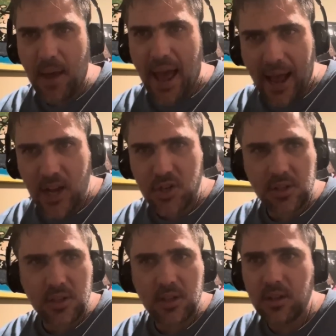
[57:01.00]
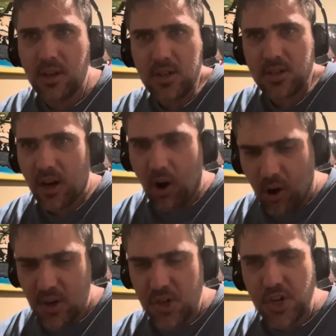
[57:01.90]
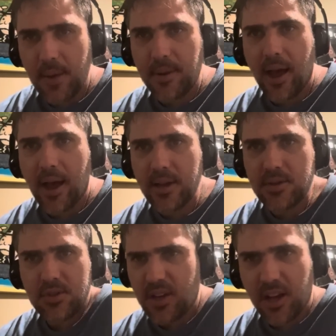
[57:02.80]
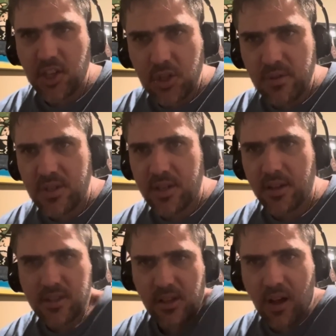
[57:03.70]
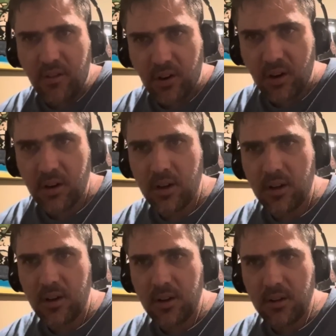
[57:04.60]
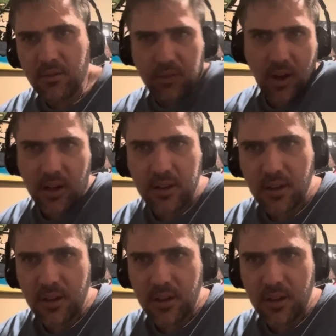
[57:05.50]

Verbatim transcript: Ashley. She's got a heart shaped ass. She's got huge tits. I love her. Fuck.